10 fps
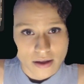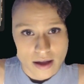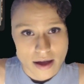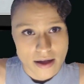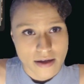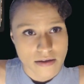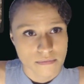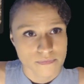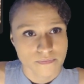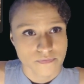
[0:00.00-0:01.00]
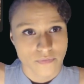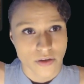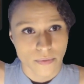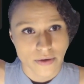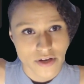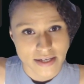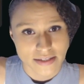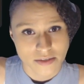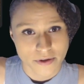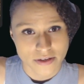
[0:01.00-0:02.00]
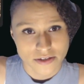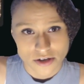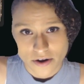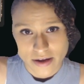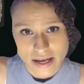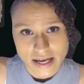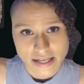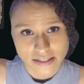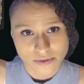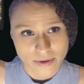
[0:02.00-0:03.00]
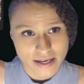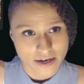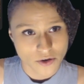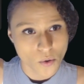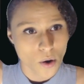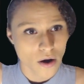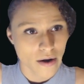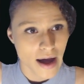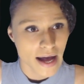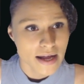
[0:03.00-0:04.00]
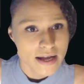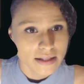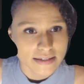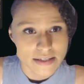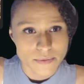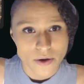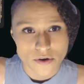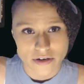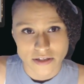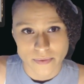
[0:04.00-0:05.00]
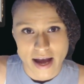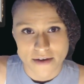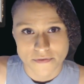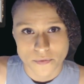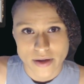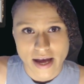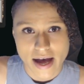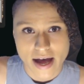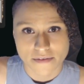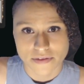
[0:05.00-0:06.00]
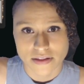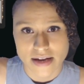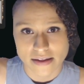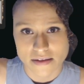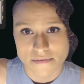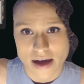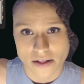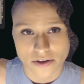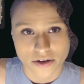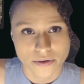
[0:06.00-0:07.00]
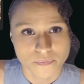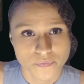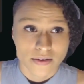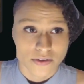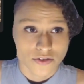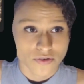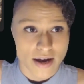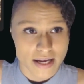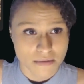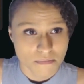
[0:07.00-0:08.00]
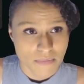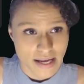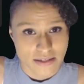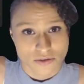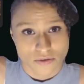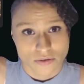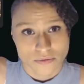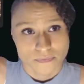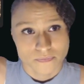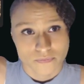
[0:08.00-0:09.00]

Whenever you cast a spell that targets, we can get an aura. Let's see what auras we have. We have Knightly Valor, Dragon Mantle.